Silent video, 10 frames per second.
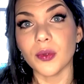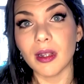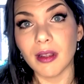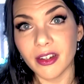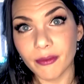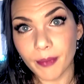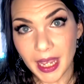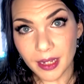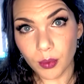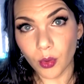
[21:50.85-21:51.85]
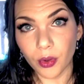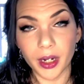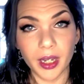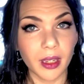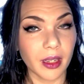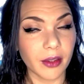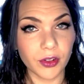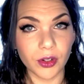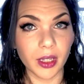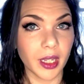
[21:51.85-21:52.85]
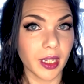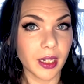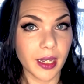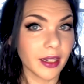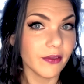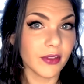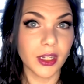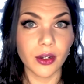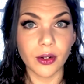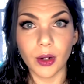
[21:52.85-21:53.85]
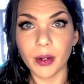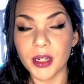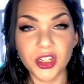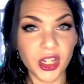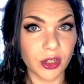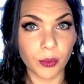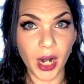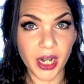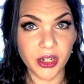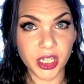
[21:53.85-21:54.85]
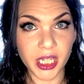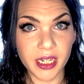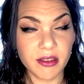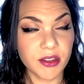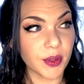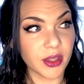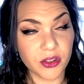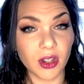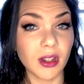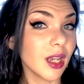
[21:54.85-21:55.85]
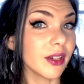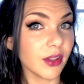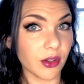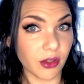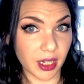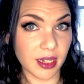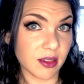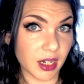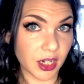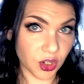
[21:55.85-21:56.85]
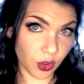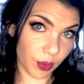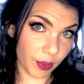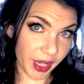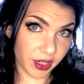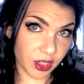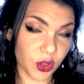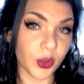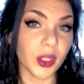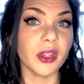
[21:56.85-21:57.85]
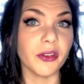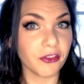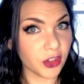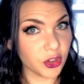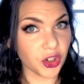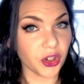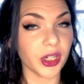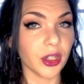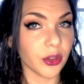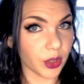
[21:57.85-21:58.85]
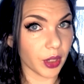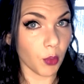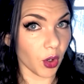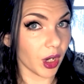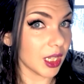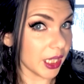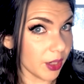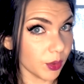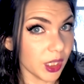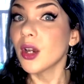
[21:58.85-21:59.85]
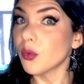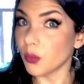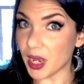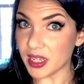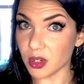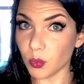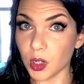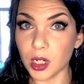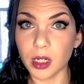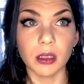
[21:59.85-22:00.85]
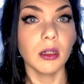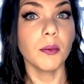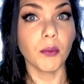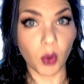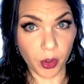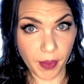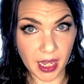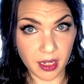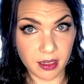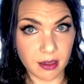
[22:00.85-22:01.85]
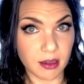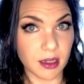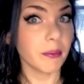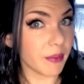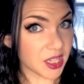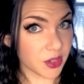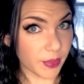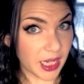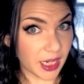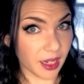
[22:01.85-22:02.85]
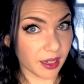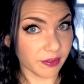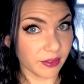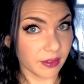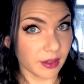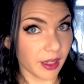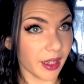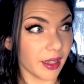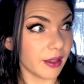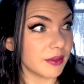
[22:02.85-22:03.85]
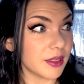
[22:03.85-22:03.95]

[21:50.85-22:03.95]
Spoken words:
lot of paint pouring if you're looking at any video on my channel prior to this, but there's a lot of other things that I do and plan on doing in the future, including more clay work, resin work, more paint, mixed media. And